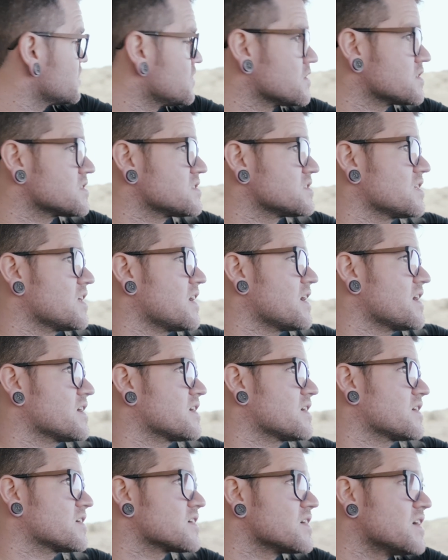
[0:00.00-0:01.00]
Looks
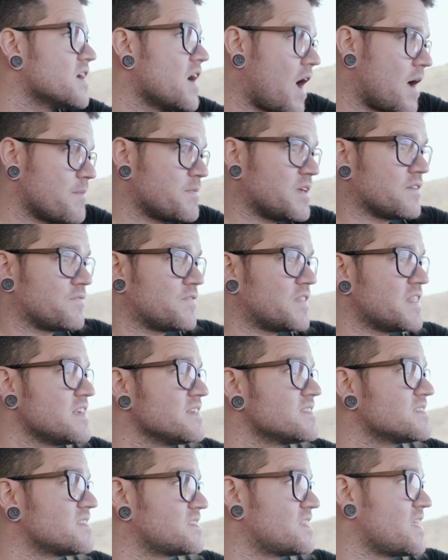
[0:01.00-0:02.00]
like, I mean, if
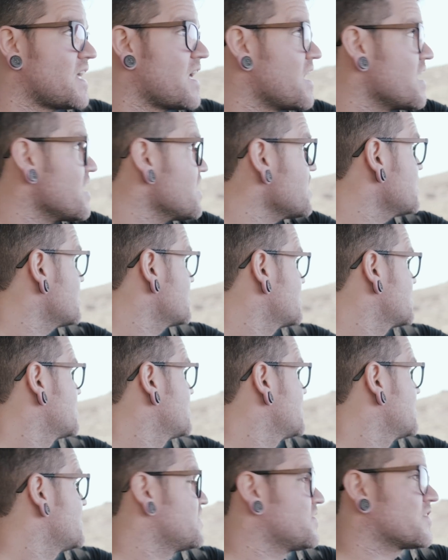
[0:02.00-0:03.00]
these stay,
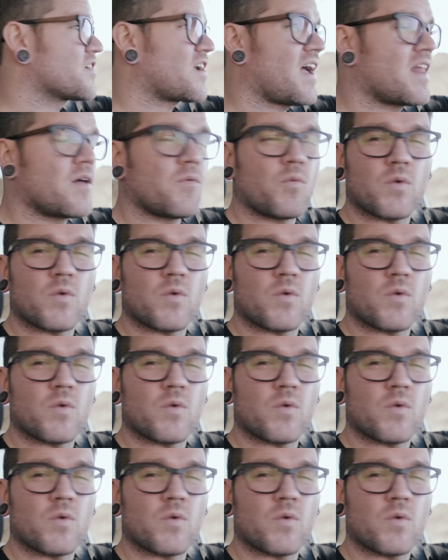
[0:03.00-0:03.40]
they're kind of